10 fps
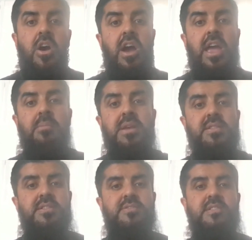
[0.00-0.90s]
I am
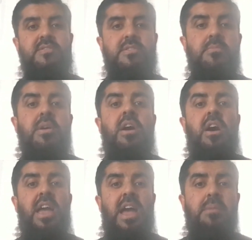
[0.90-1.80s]
in the system.
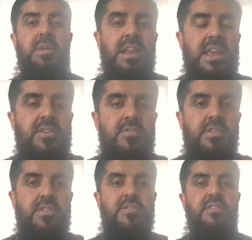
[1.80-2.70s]
I am a leader
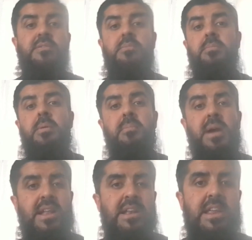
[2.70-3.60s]
in the system. I'm a
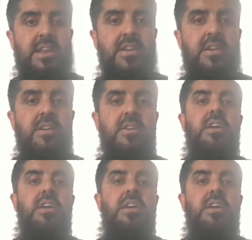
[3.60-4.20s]
mat leader.